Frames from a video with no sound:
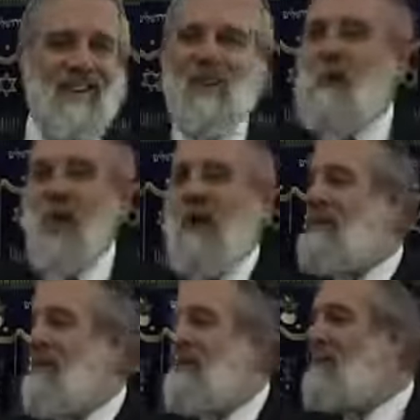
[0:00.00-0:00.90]
You
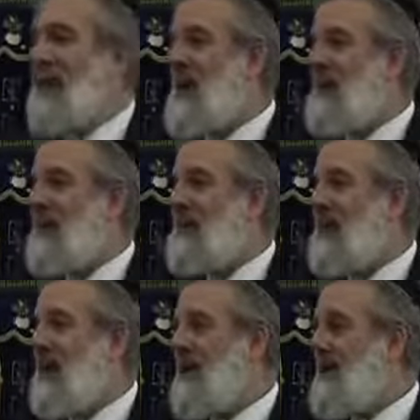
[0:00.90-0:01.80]
have nothing better to
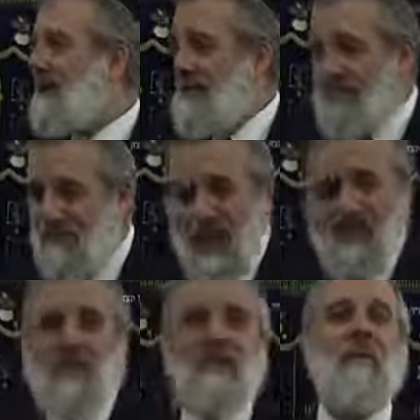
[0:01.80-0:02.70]
say?
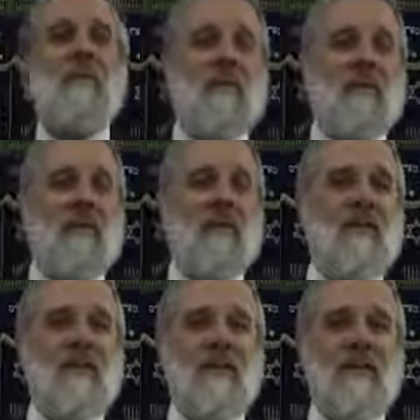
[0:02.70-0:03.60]
Find something.
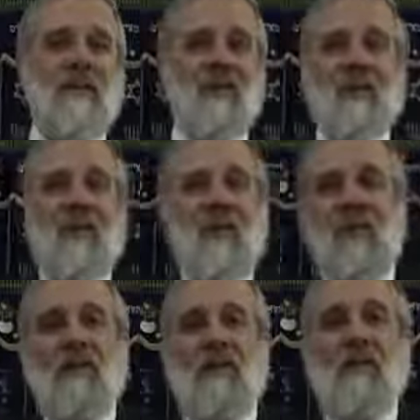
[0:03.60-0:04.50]
You feel
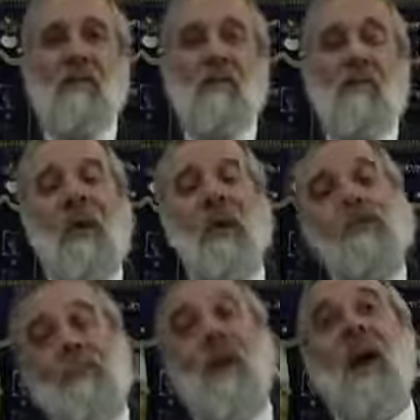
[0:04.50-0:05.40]
uncomfortable by
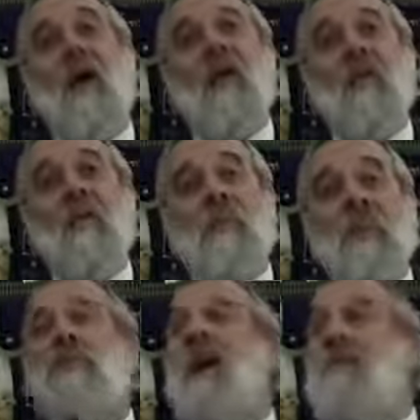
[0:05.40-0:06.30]
asking me, How are you?
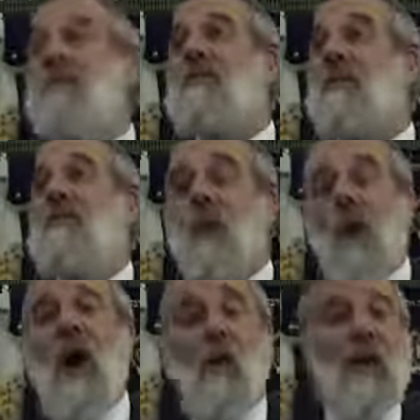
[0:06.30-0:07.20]
Because obviously you
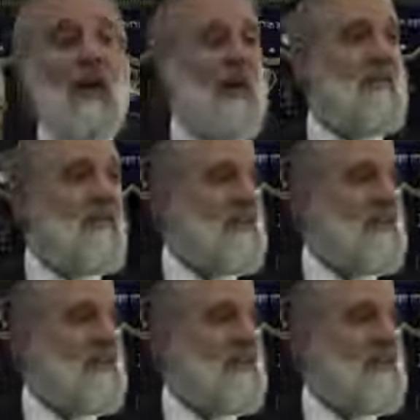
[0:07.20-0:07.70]
know how I am.